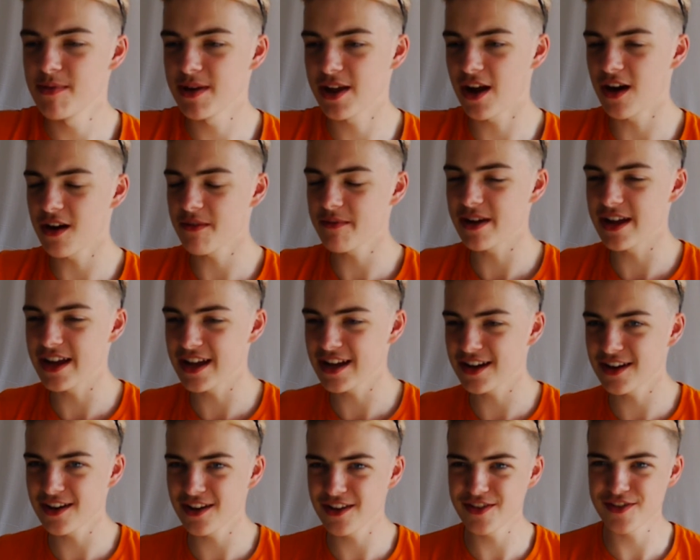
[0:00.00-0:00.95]
we got
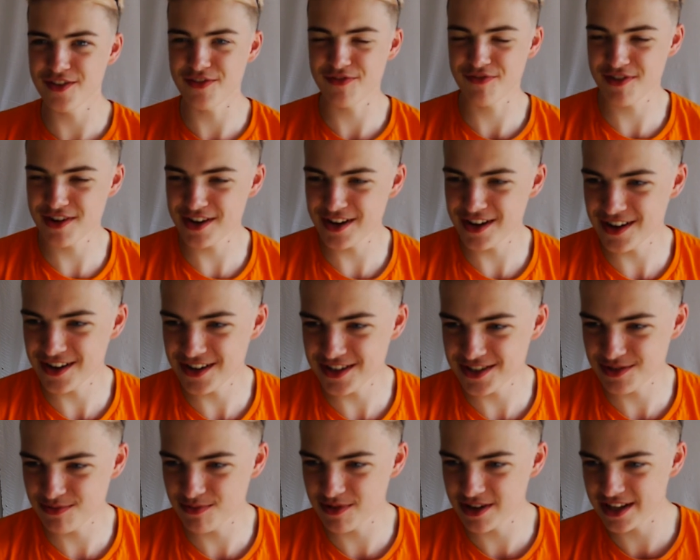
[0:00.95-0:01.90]
England, the Three
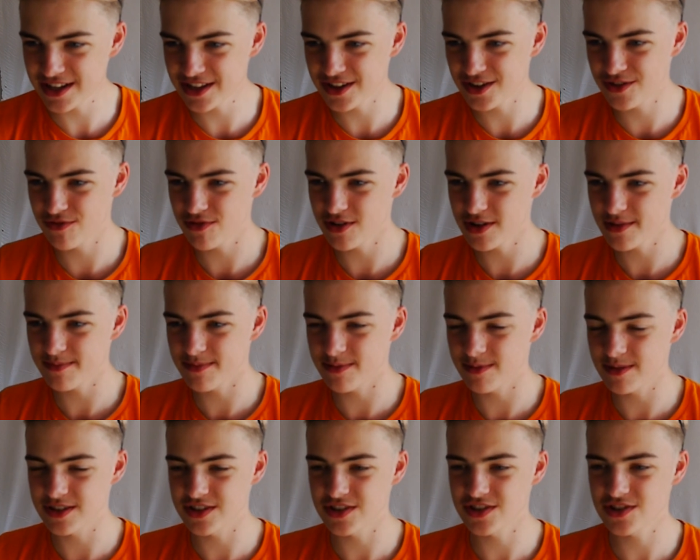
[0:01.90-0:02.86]
Lions, winning the
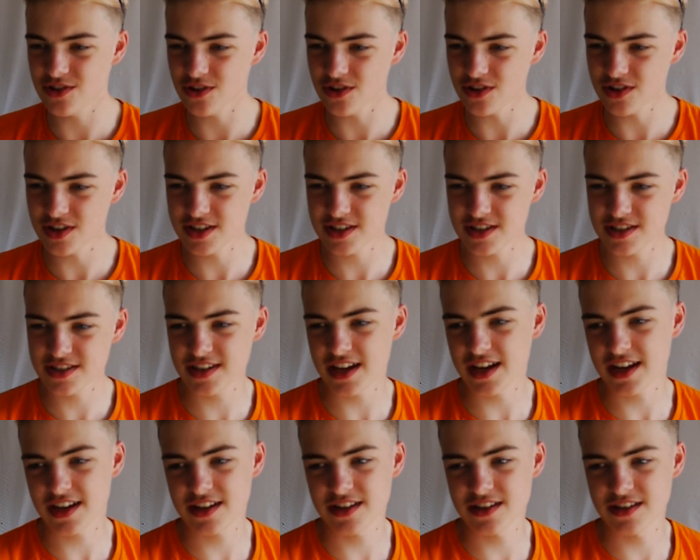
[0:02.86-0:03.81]
group with Scotland
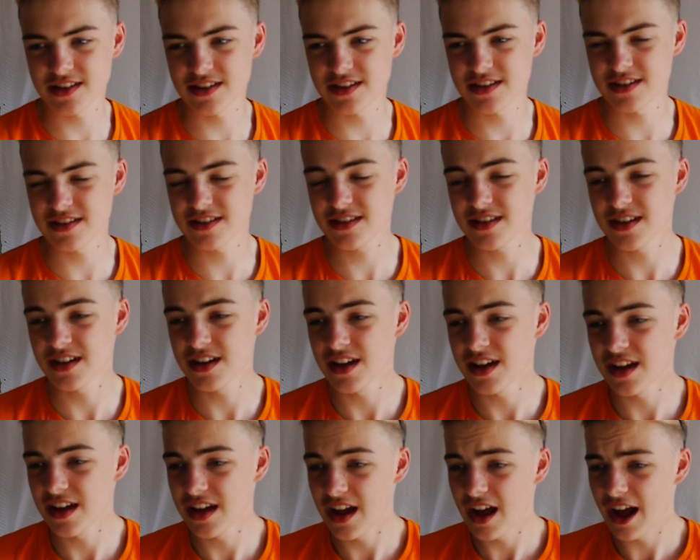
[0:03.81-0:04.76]
second
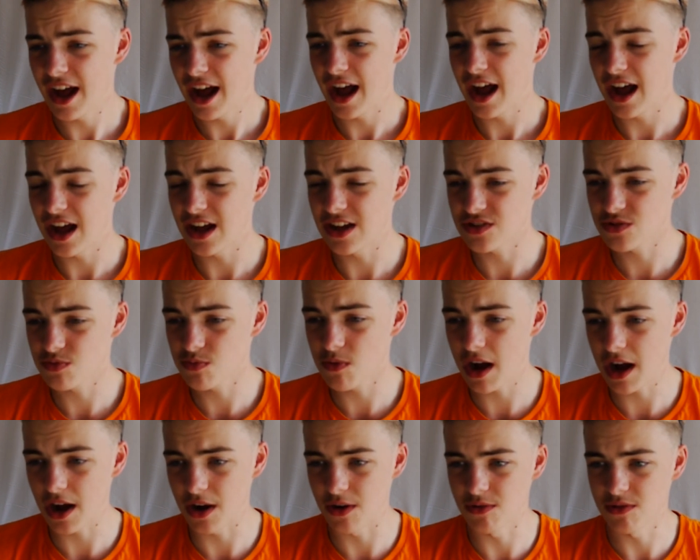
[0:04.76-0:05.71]
as
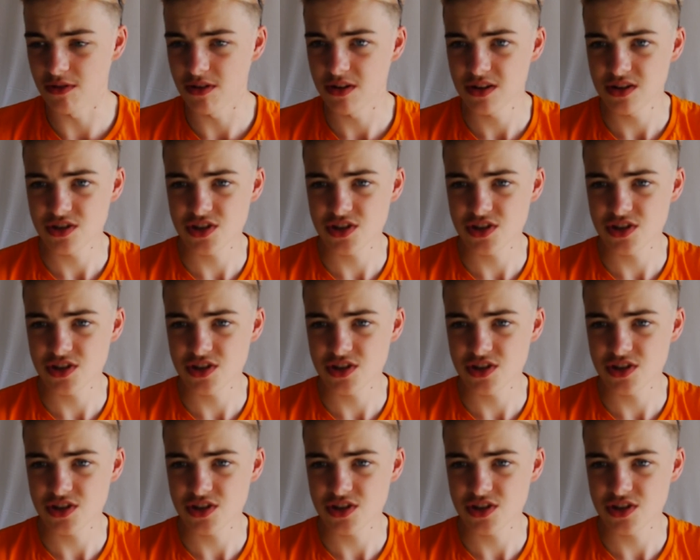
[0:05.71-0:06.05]
well.